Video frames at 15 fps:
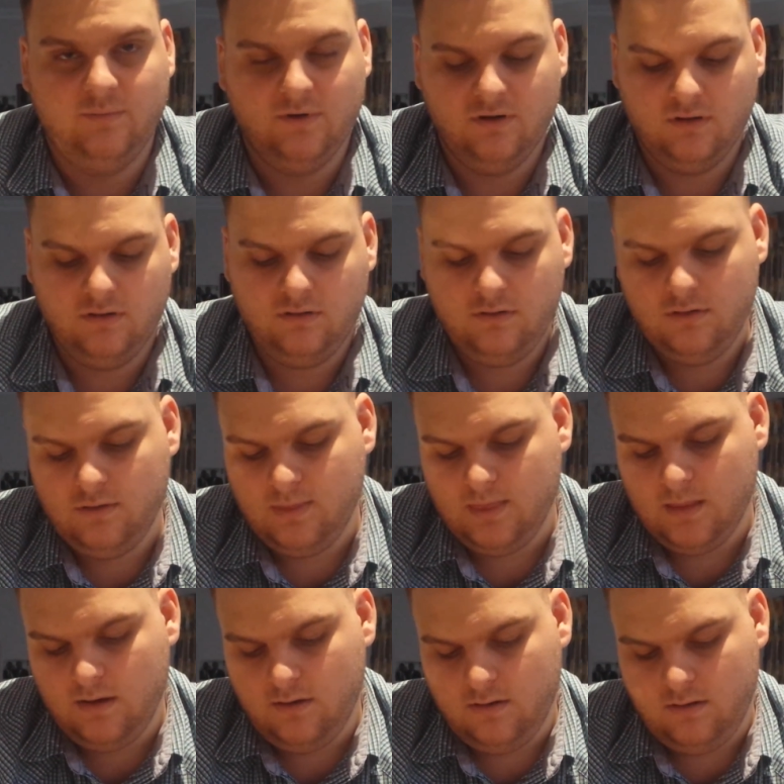the mirror.
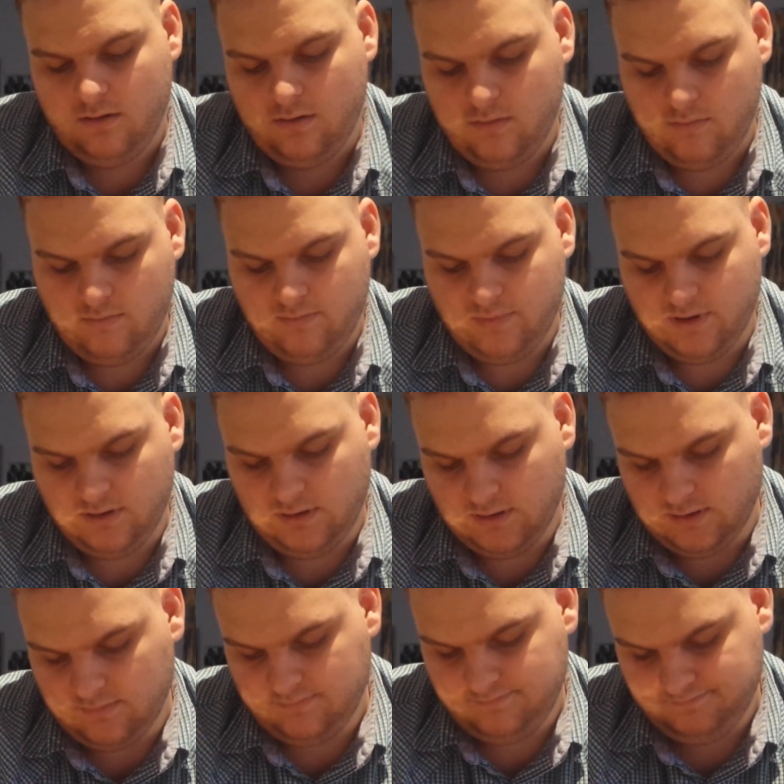But
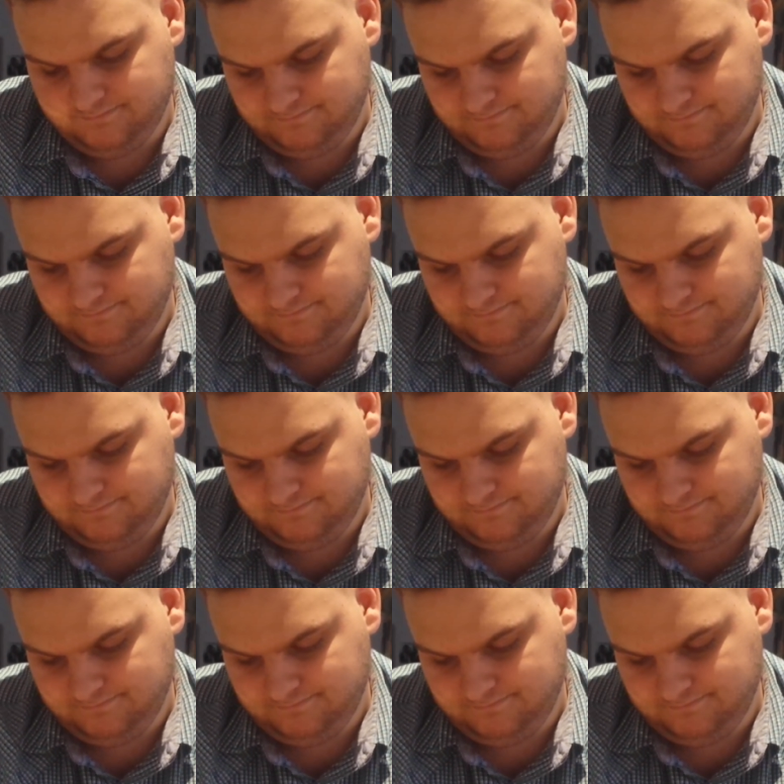yeah,